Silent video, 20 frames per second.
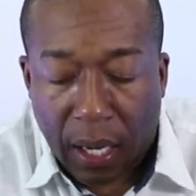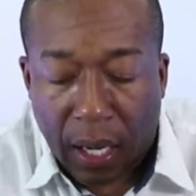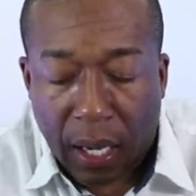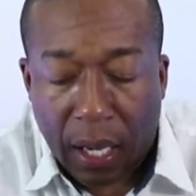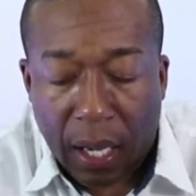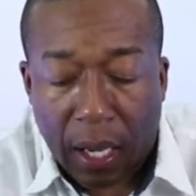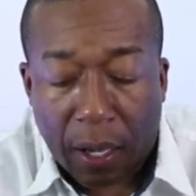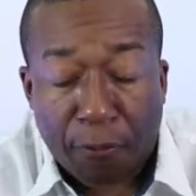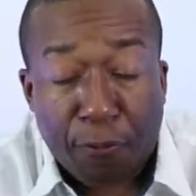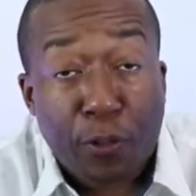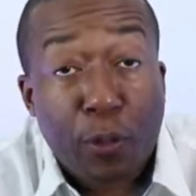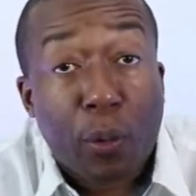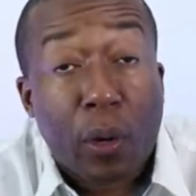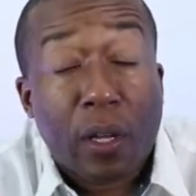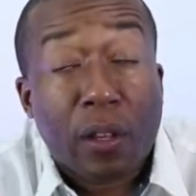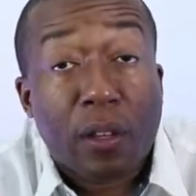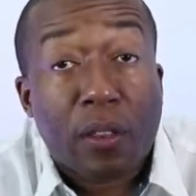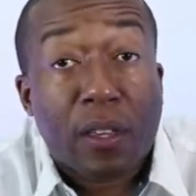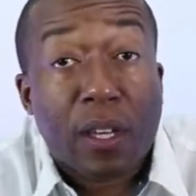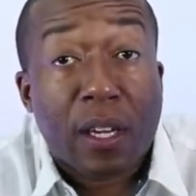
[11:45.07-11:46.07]
A few
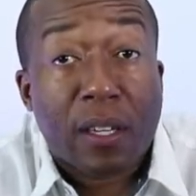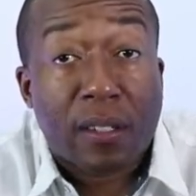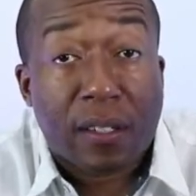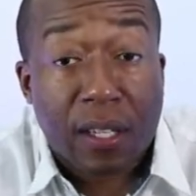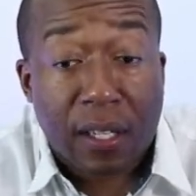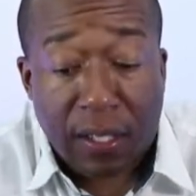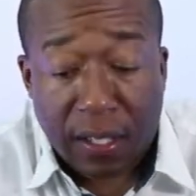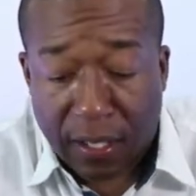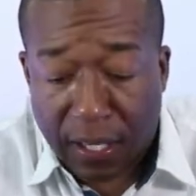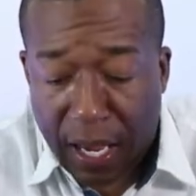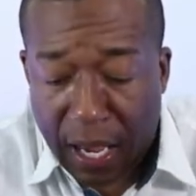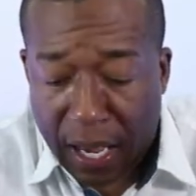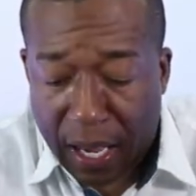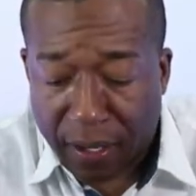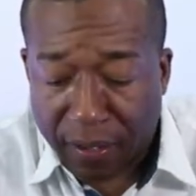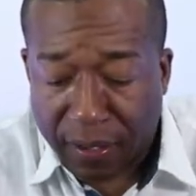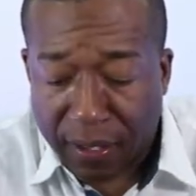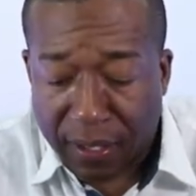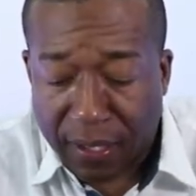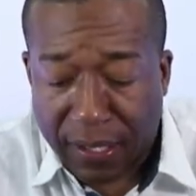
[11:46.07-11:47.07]
other things that this
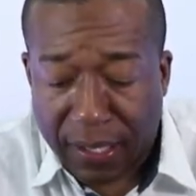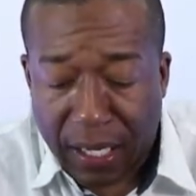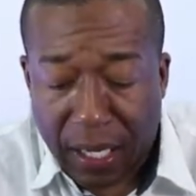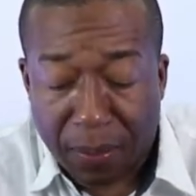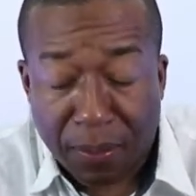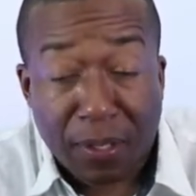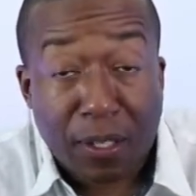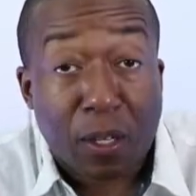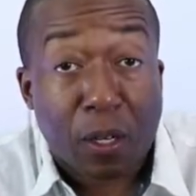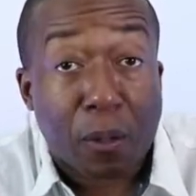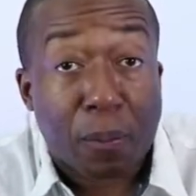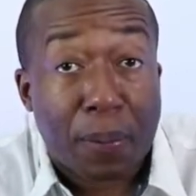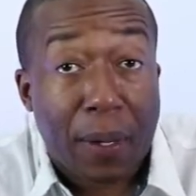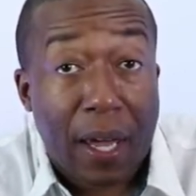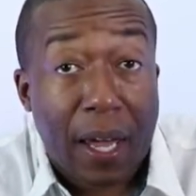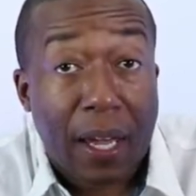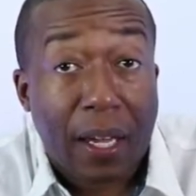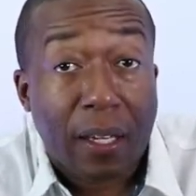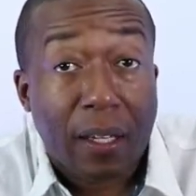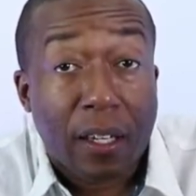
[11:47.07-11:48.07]
has is Samsung
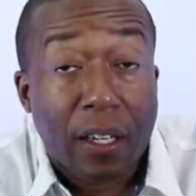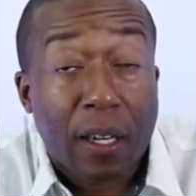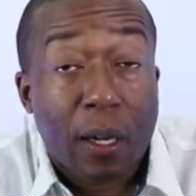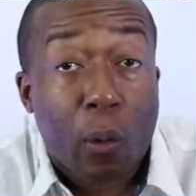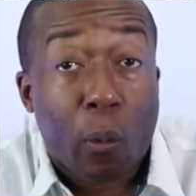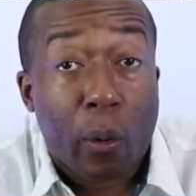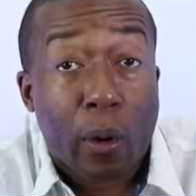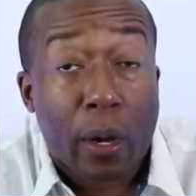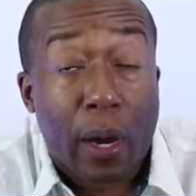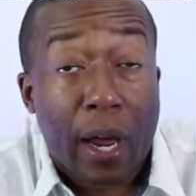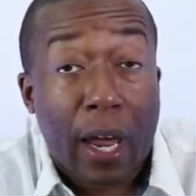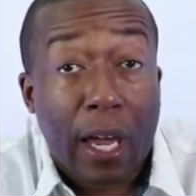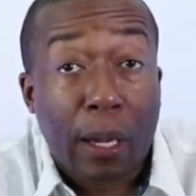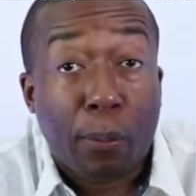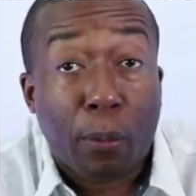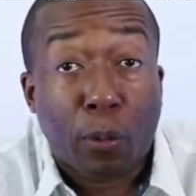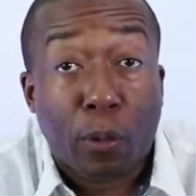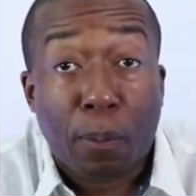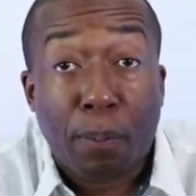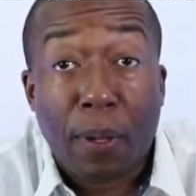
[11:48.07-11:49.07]
Pay, where you're
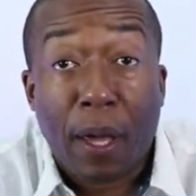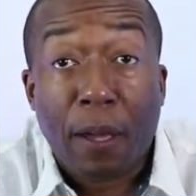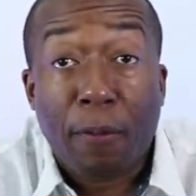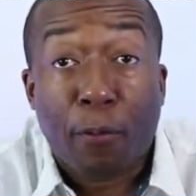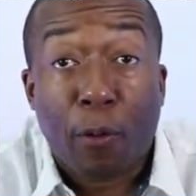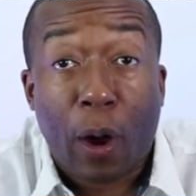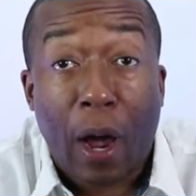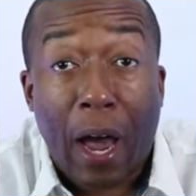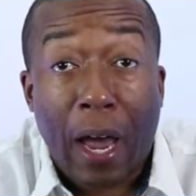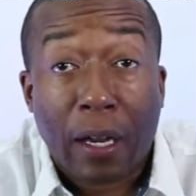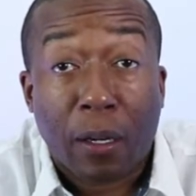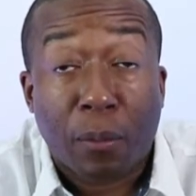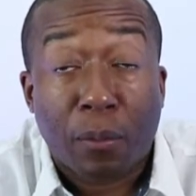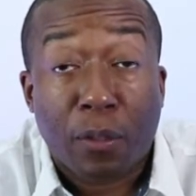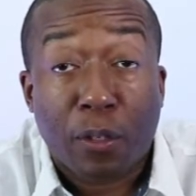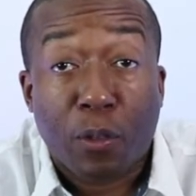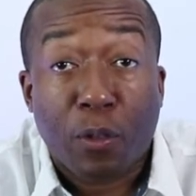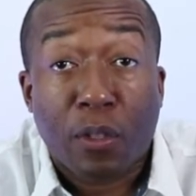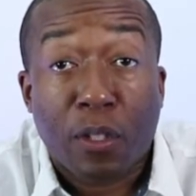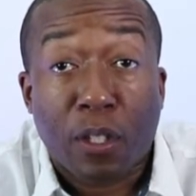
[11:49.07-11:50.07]
able to pay for
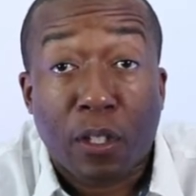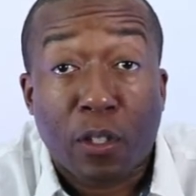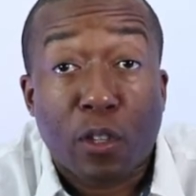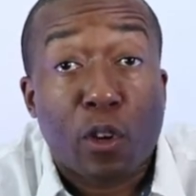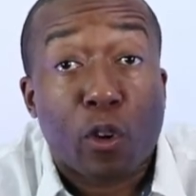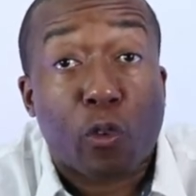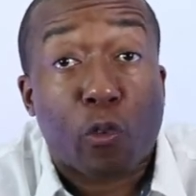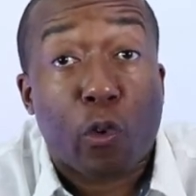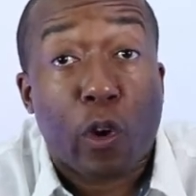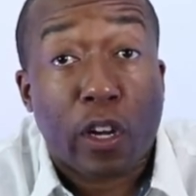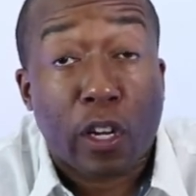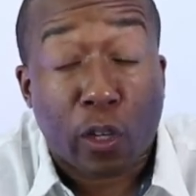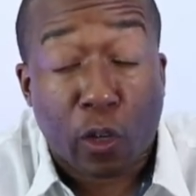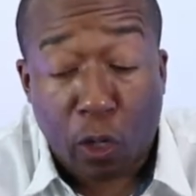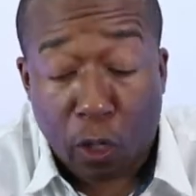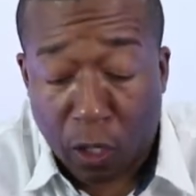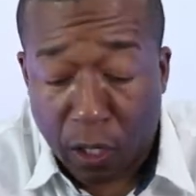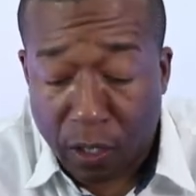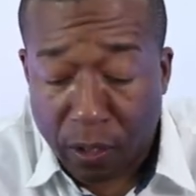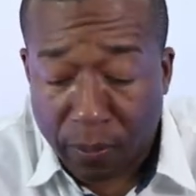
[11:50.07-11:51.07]
items using your credit
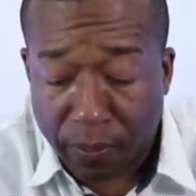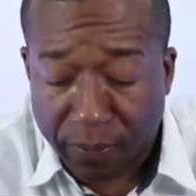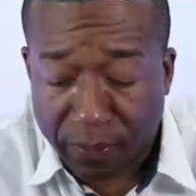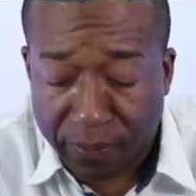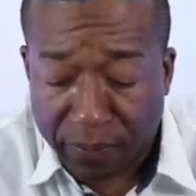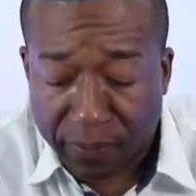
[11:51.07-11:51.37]
card.